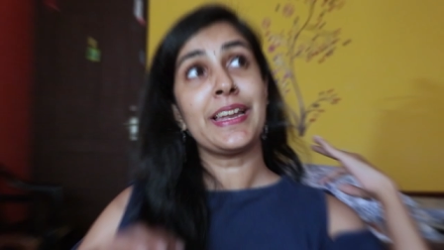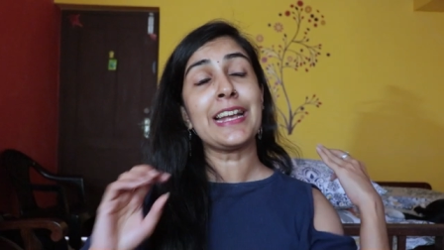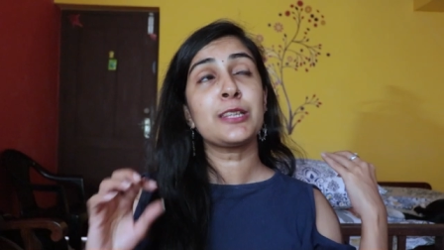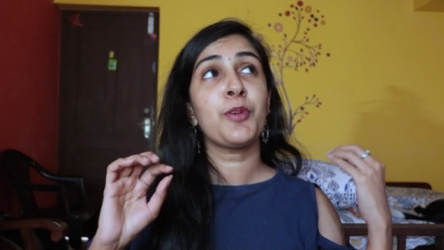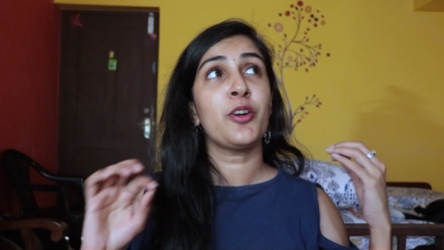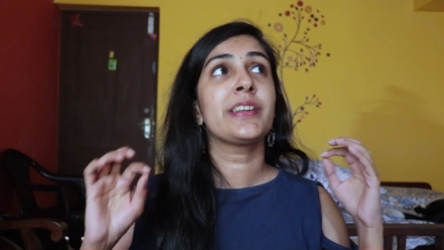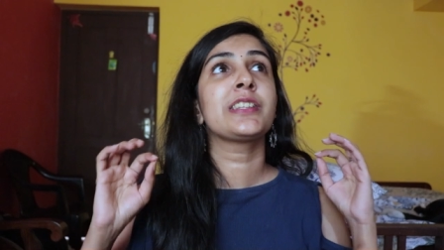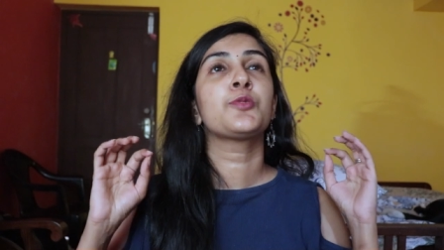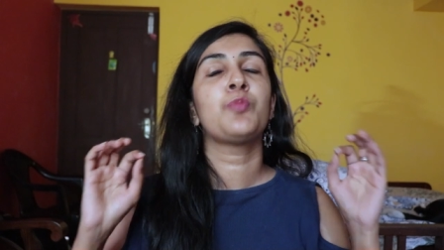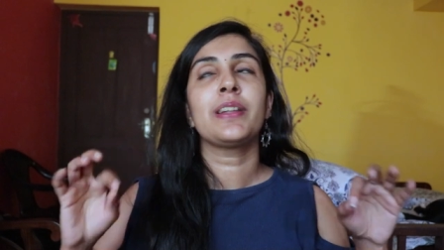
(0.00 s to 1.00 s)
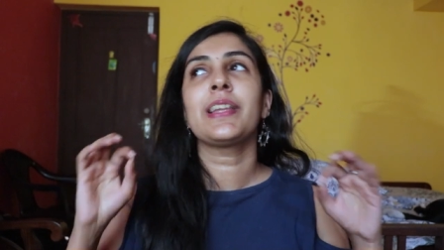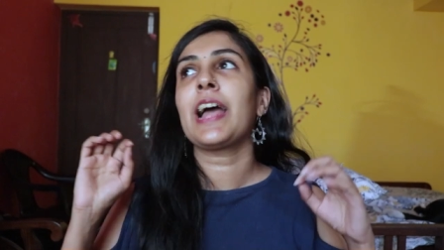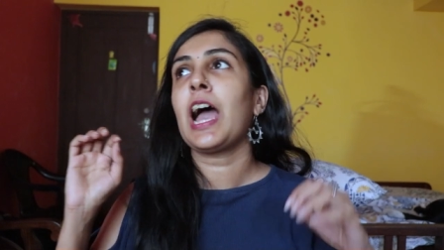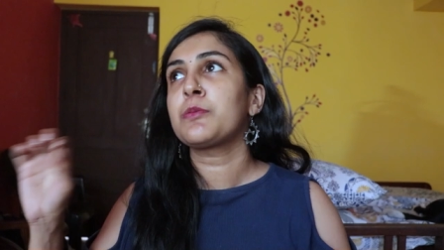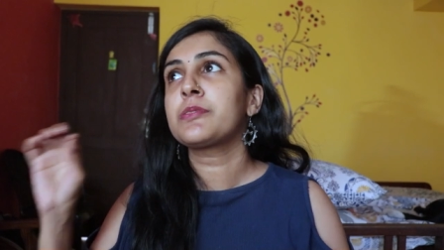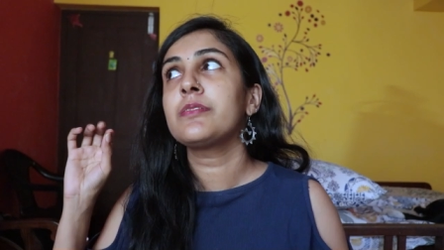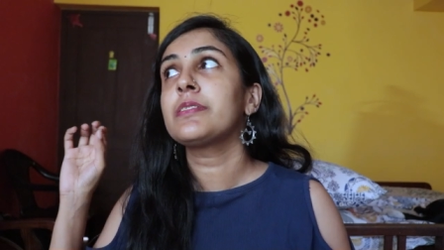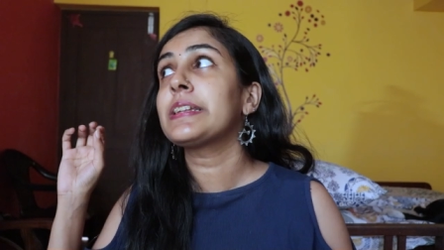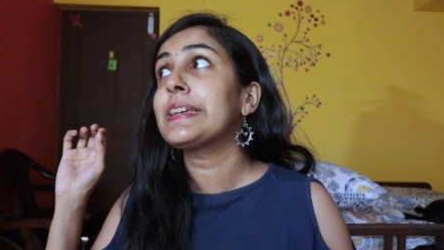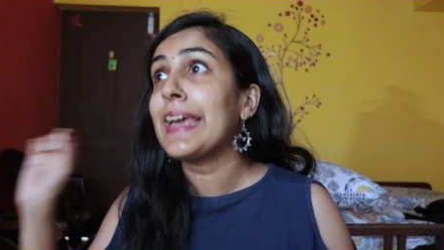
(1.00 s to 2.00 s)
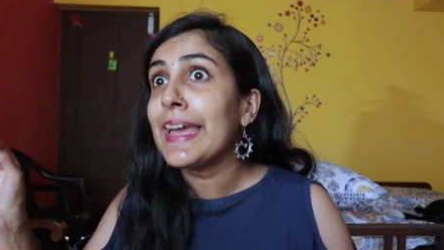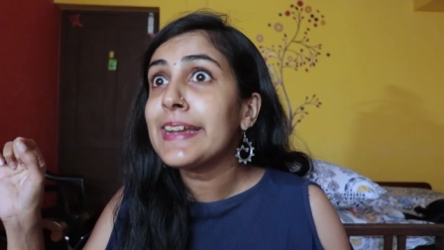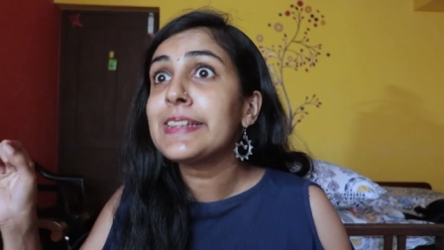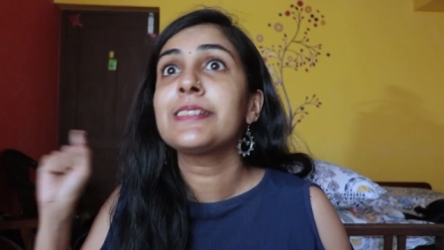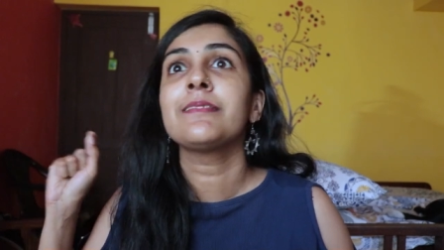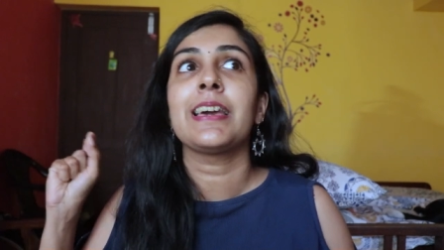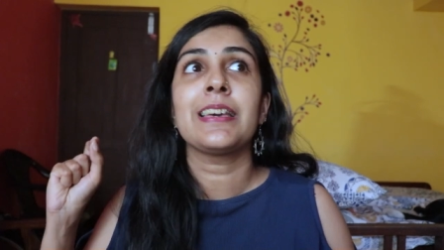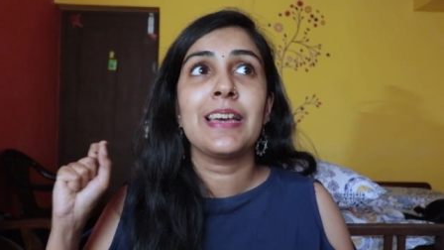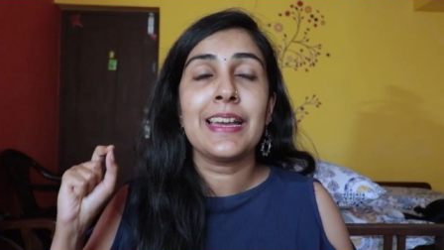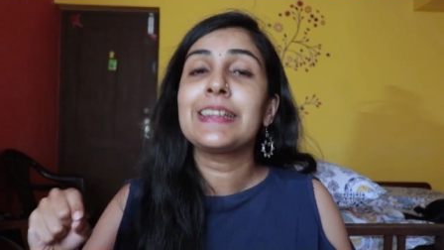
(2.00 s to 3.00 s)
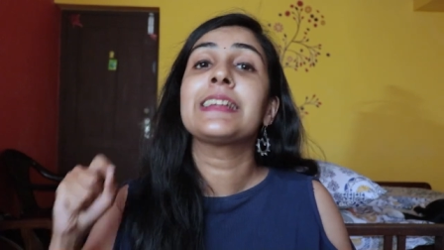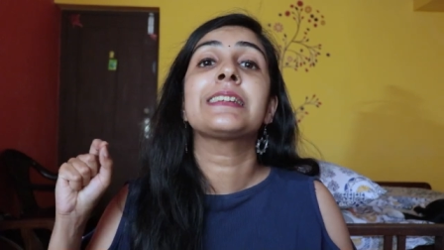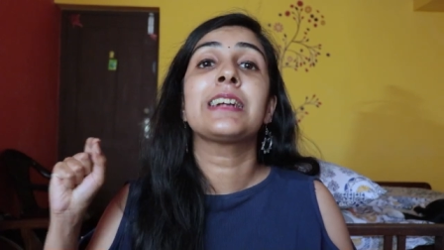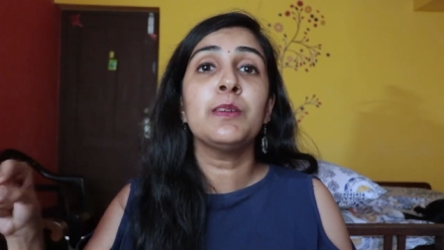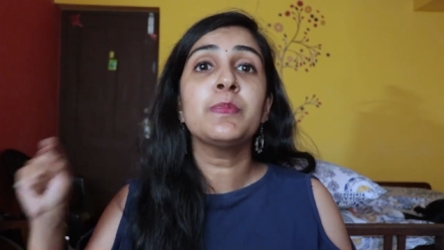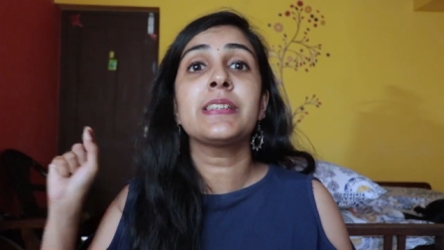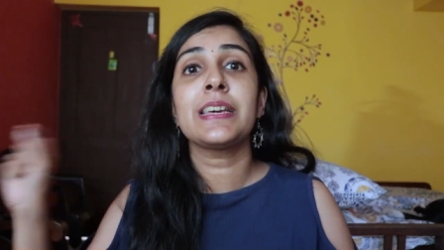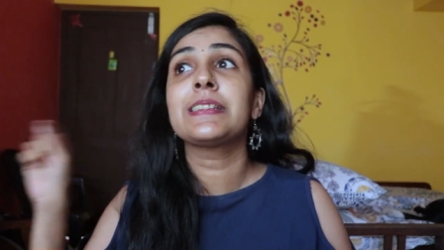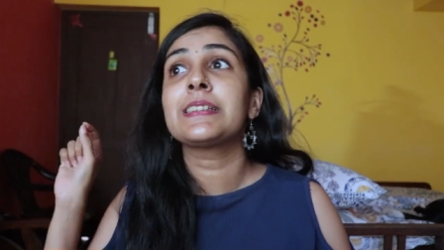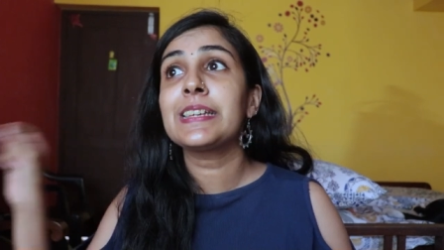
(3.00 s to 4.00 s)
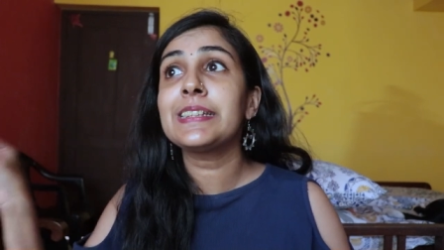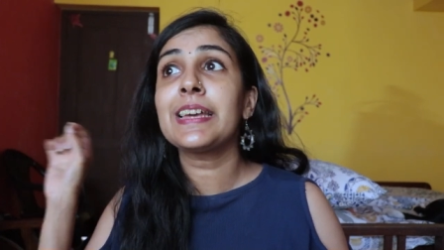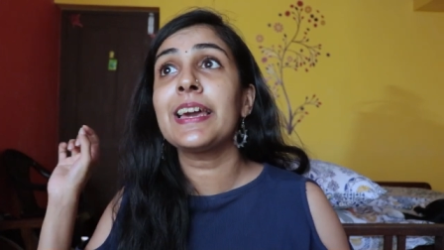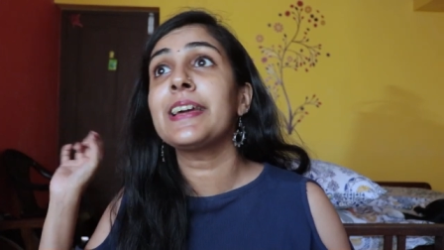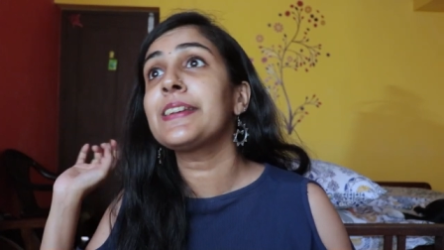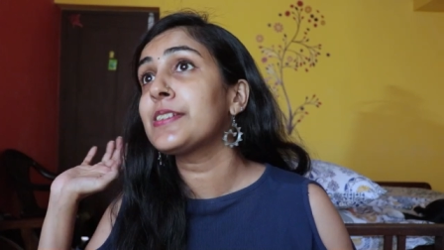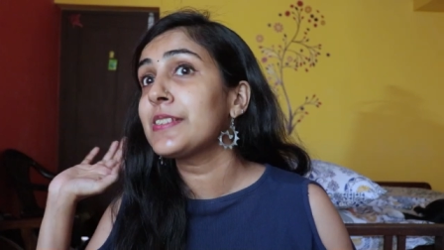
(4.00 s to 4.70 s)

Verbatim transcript: the next product is one that i absolutely hate and it comes in the skincare